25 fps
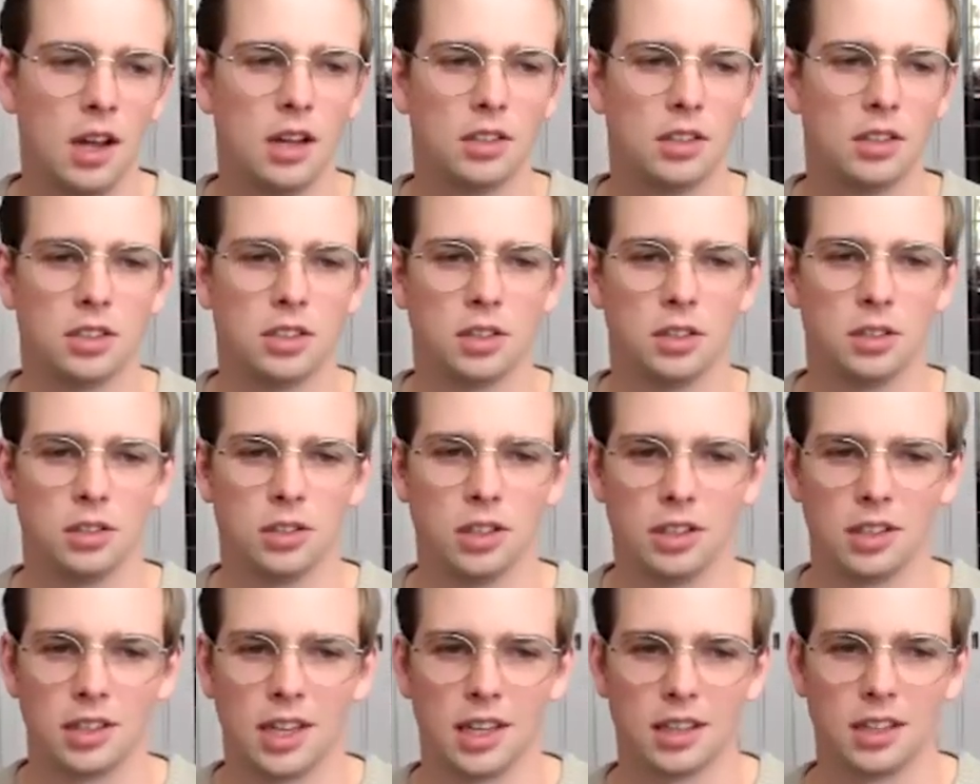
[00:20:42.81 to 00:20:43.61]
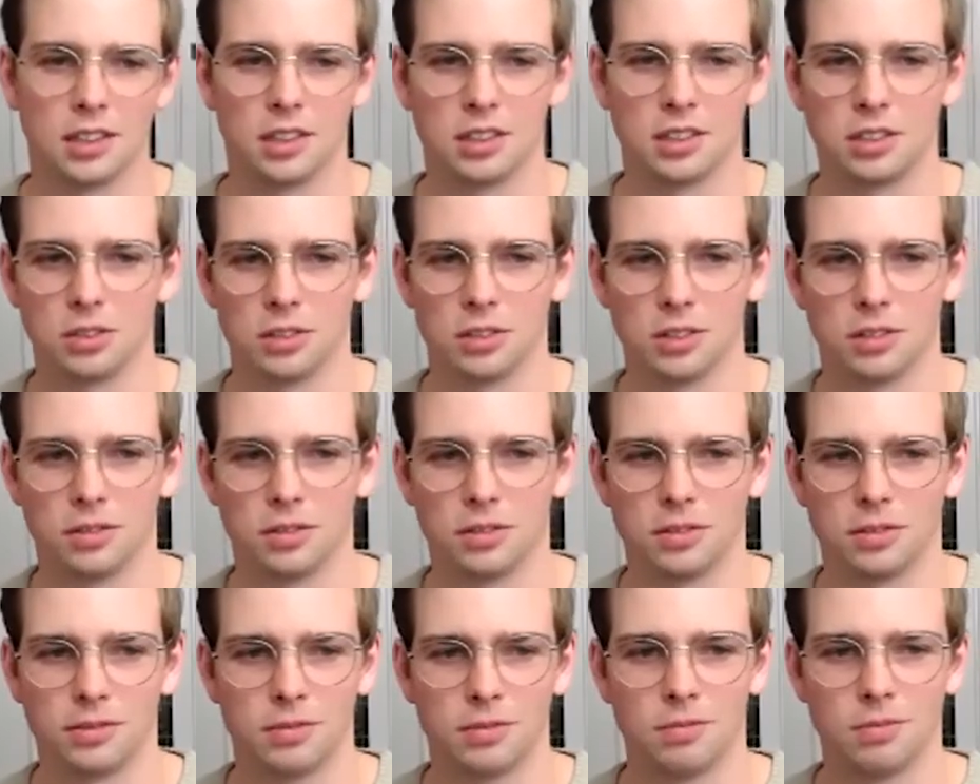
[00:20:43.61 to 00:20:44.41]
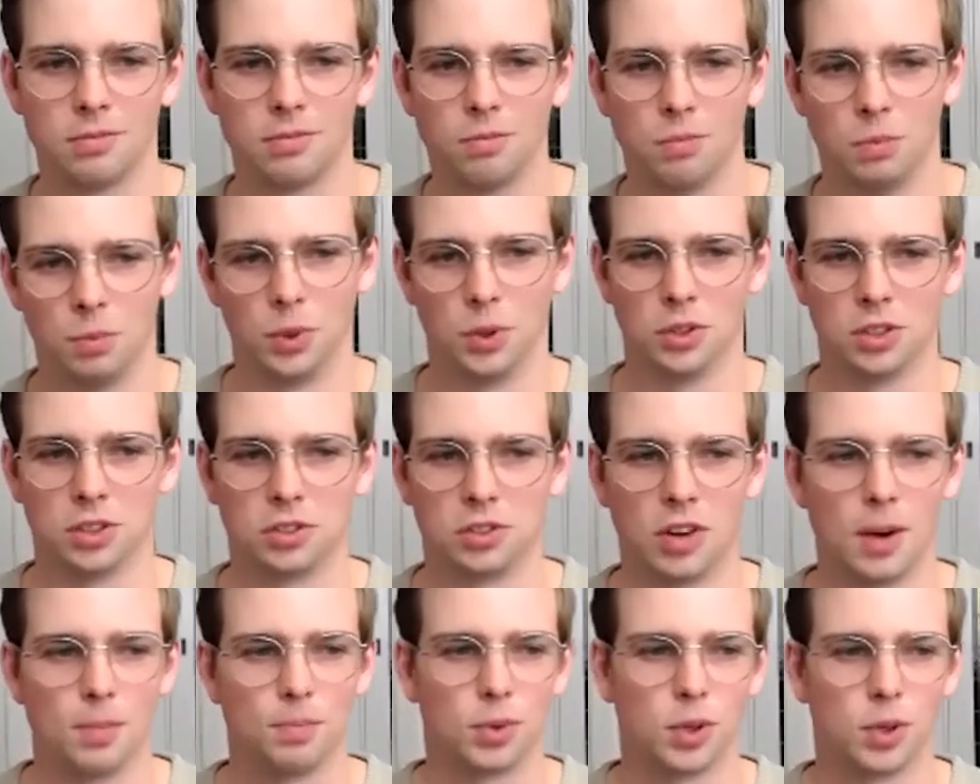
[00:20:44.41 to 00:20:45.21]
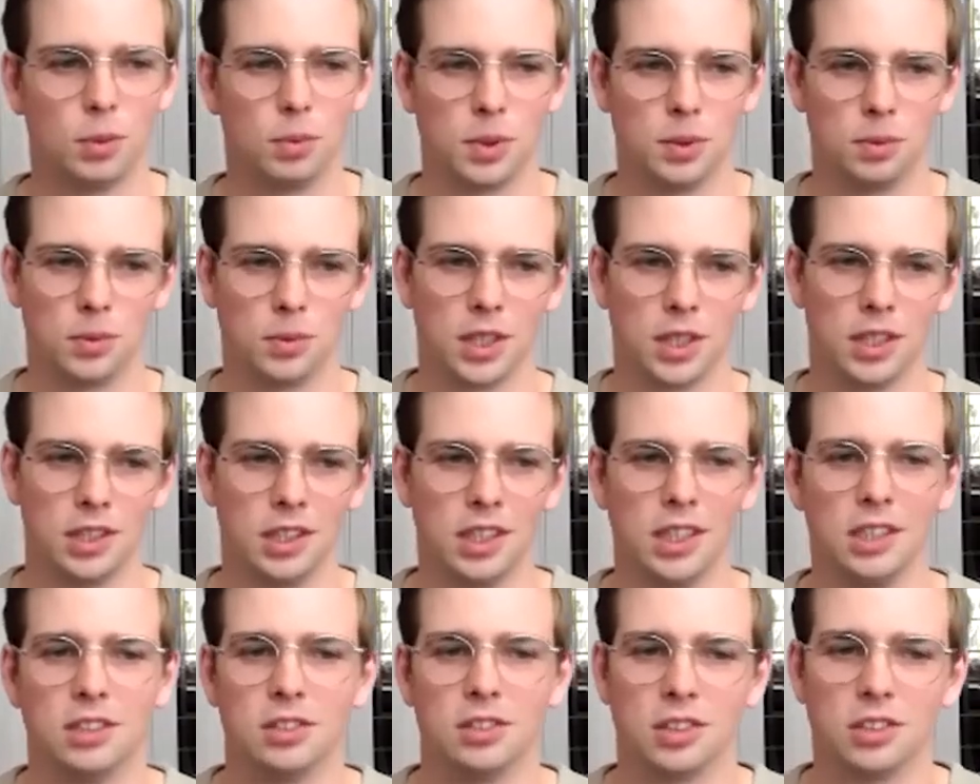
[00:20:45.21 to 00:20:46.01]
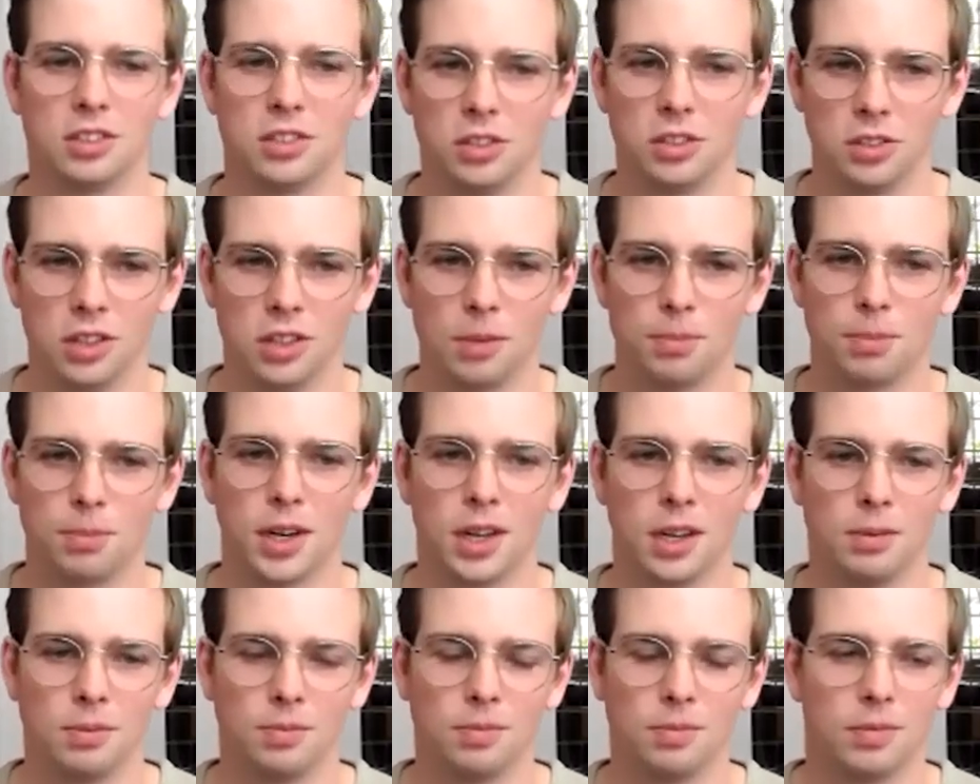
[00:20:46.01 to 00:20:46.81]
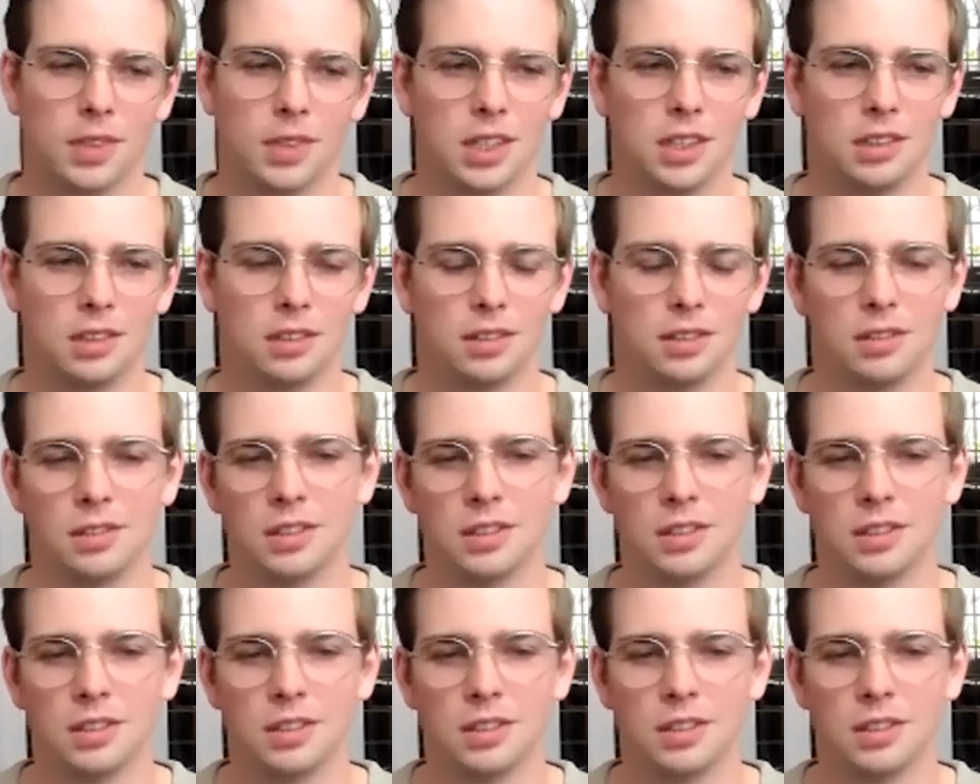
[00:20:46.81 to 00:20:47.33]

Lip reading: So you get this sort of bootstrap problem where you need to install NumPy and